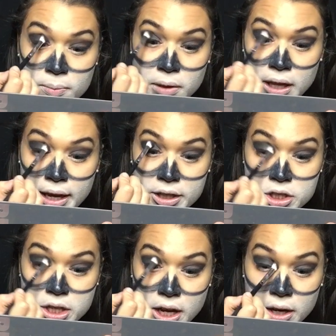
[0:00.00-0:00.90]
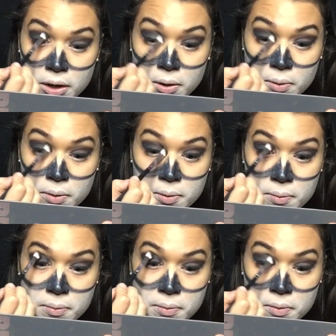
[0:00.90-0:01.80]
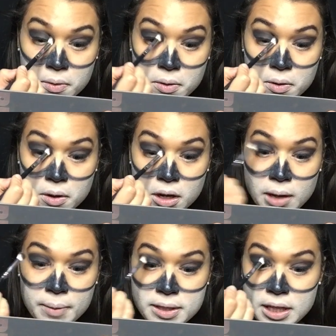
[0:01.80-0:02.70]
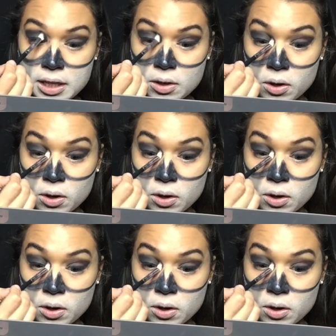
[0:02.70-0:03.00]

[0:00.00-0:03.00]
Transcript: Black shadow. I'm gonna take it